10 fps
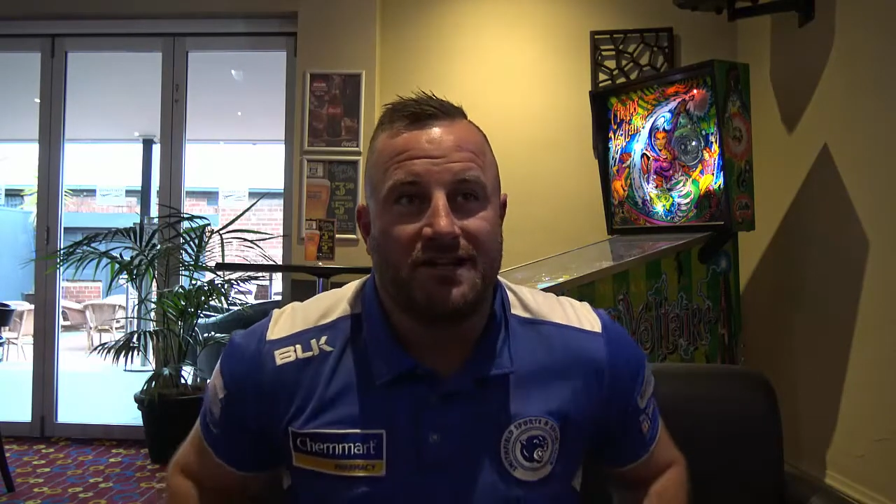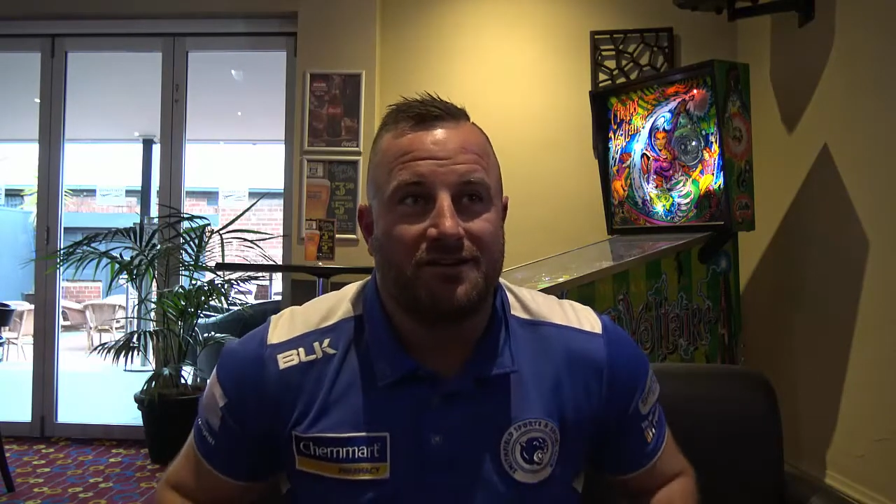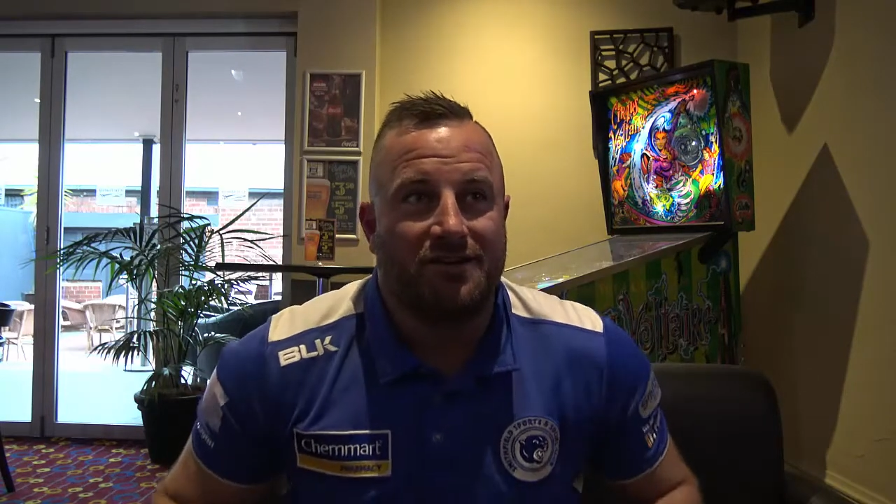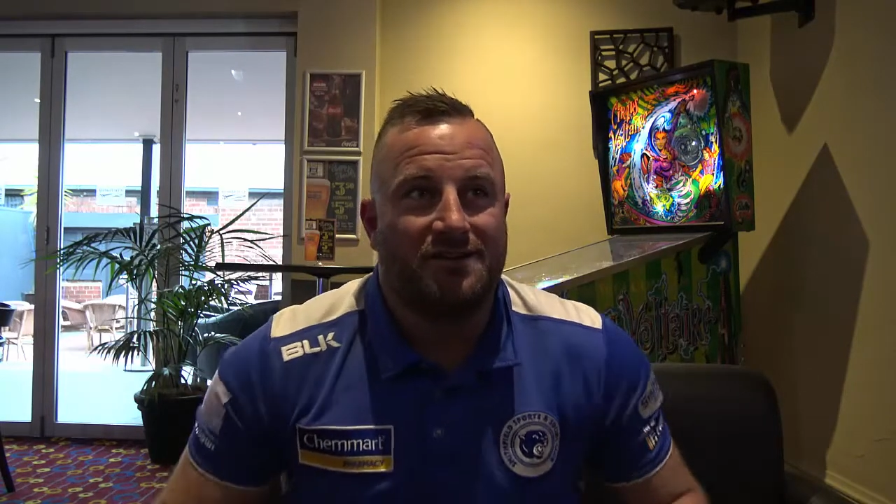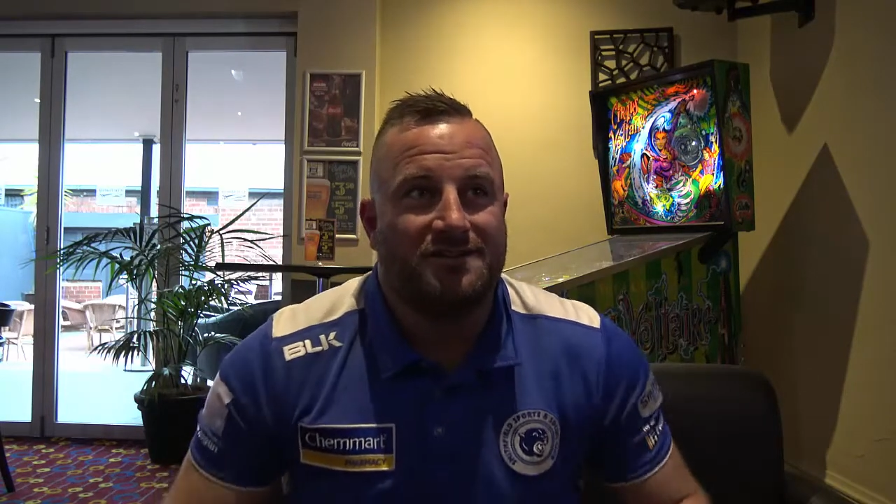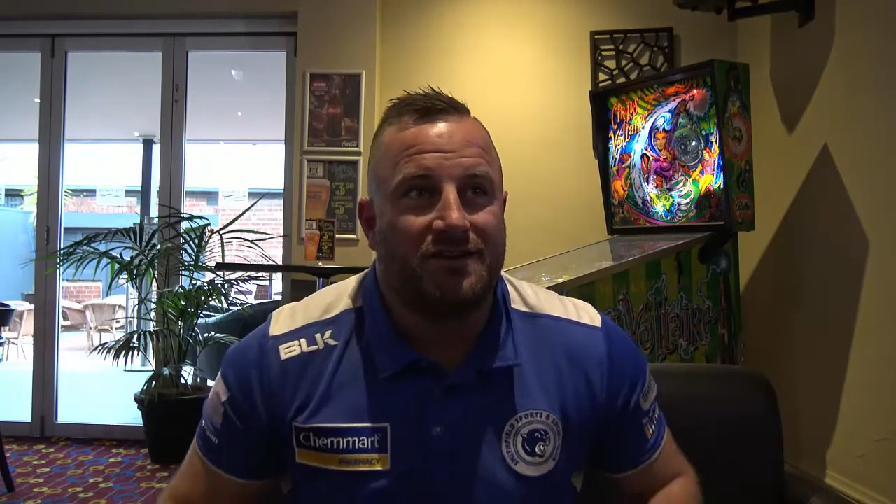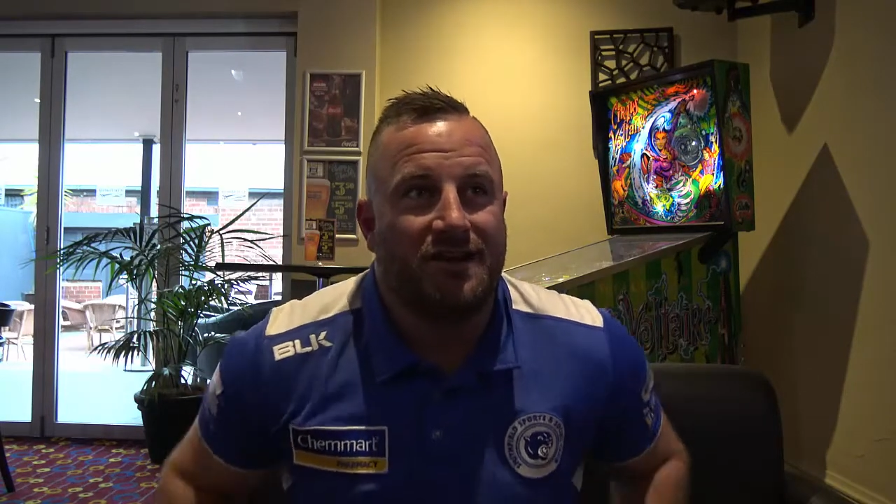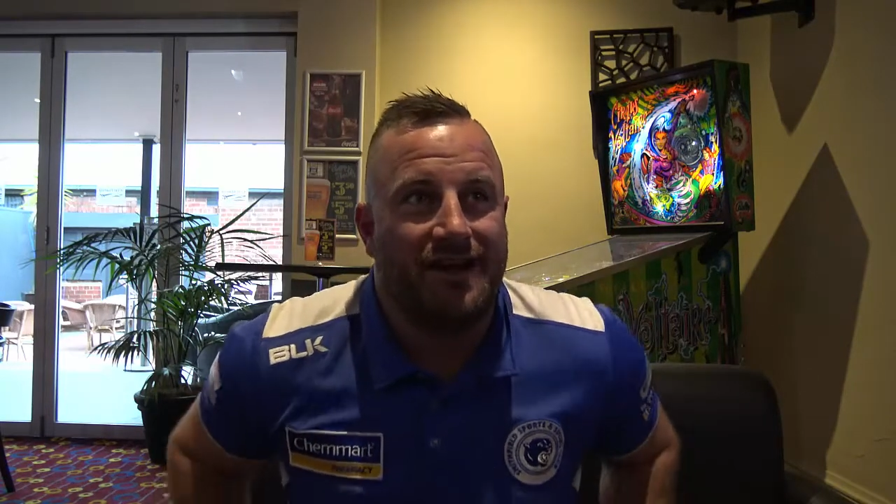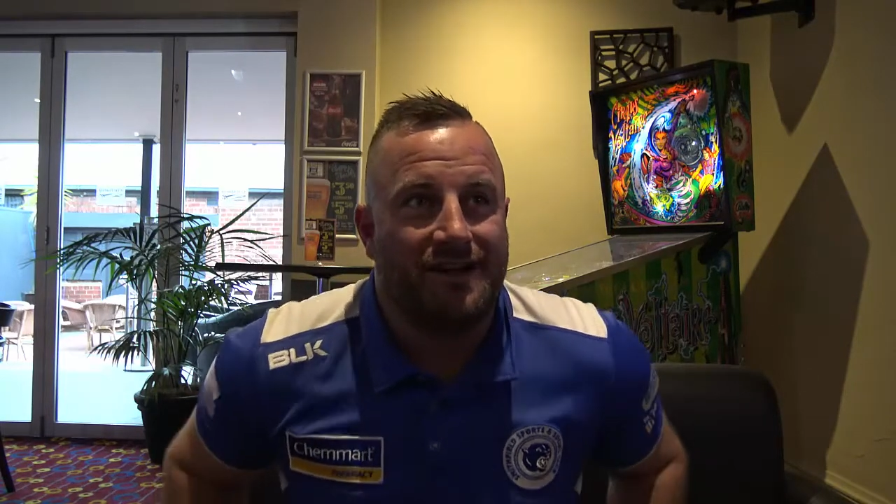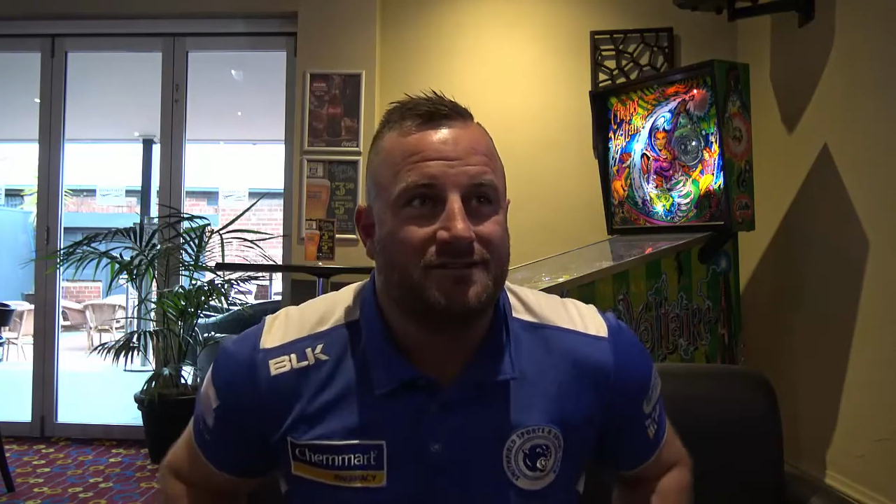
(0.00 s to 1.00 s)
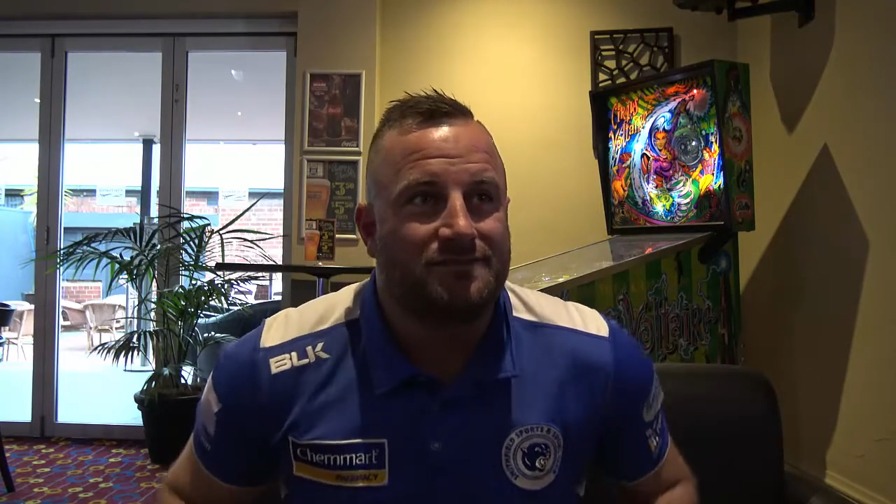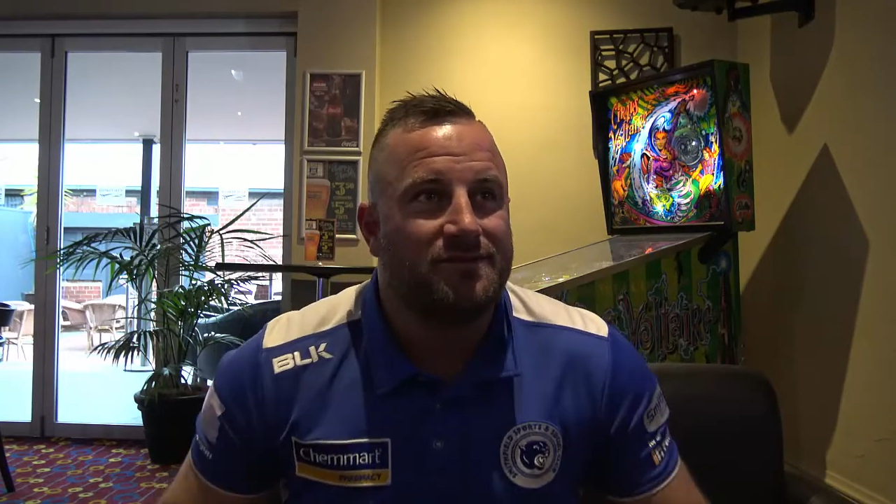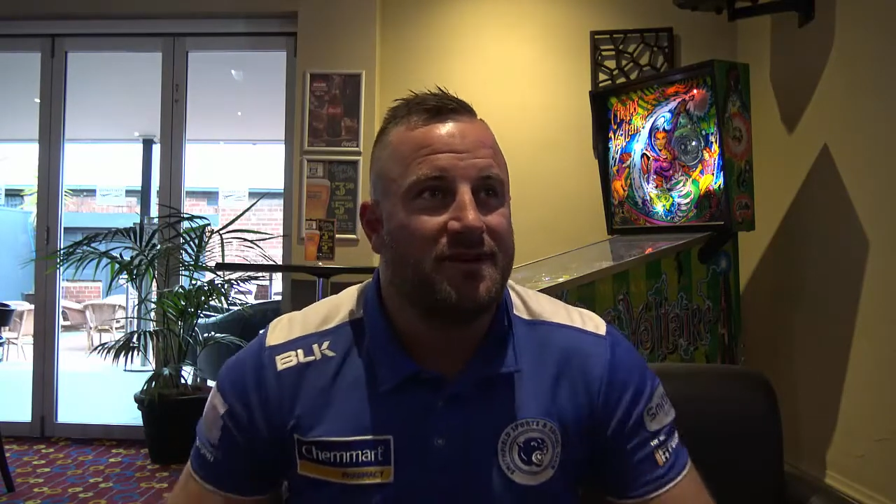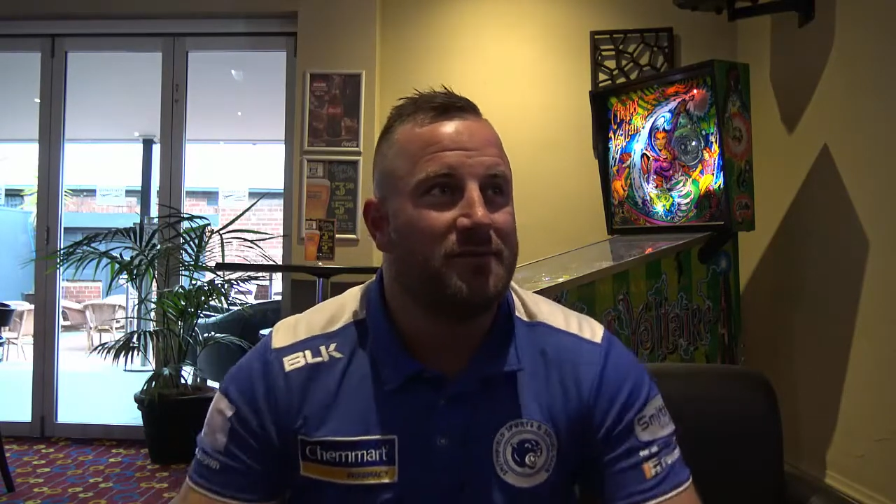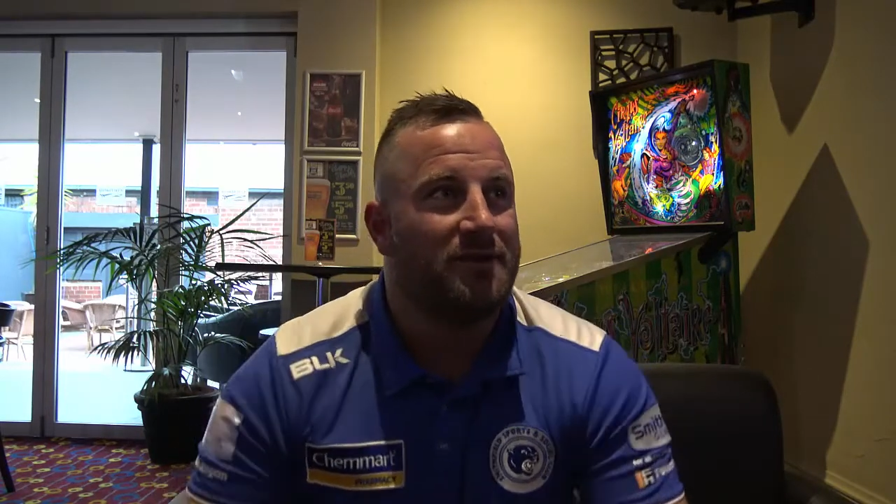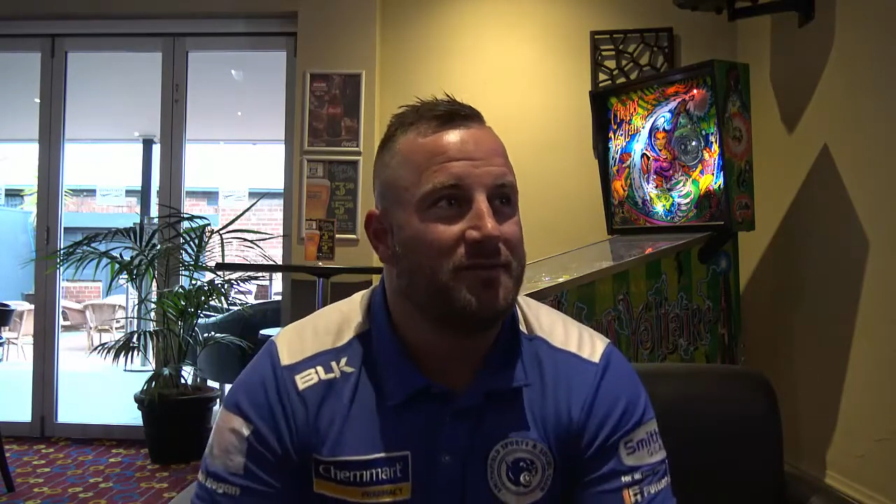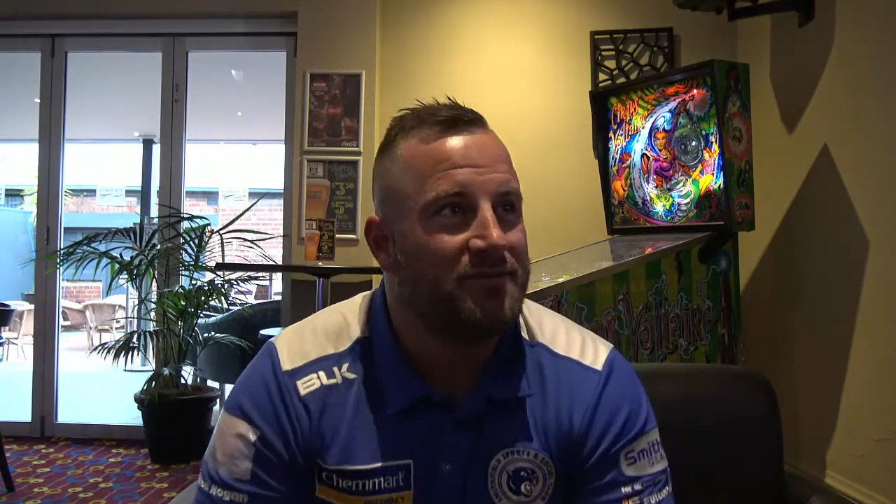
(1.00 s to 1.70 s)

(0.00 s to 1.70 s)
Coaching, all right, so probably